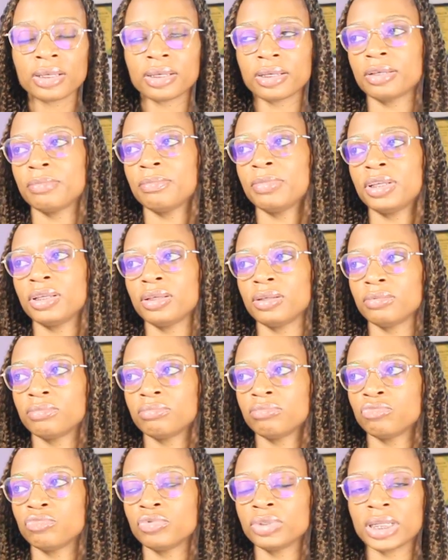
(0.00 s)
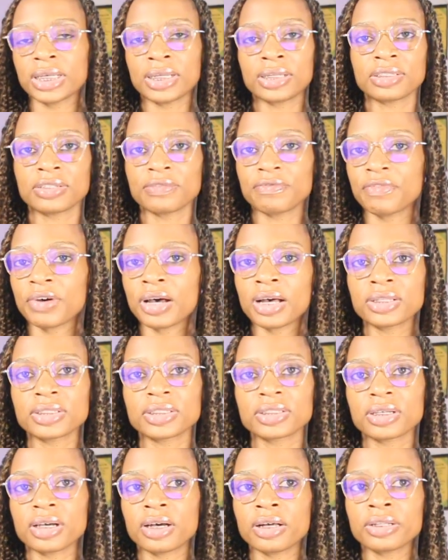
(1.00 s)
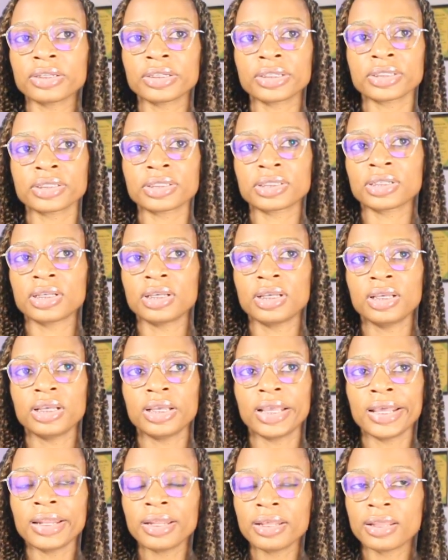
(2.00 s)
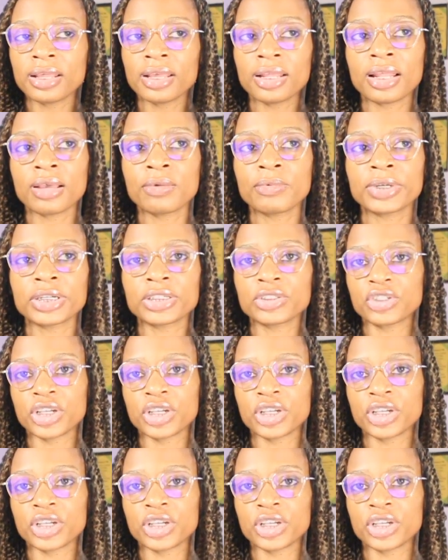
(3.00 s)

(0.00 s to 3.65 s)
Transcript: it could be related to fonts, colors, anything they want to